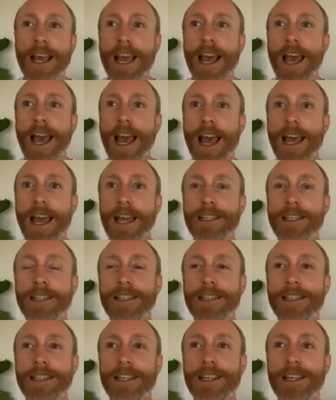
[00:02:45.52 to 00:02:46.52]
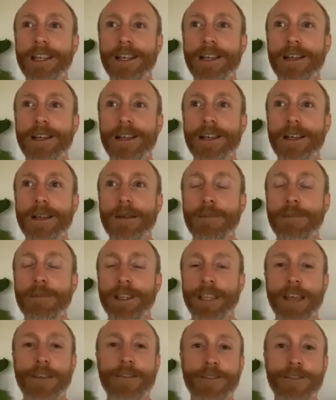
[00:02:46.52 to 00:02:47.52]
but
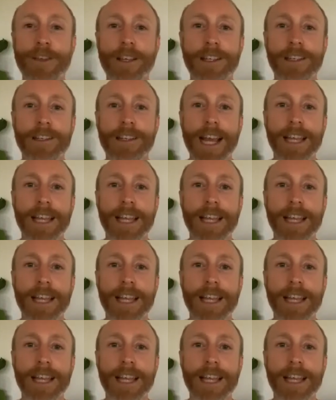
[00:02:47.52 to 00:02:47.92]
they feel it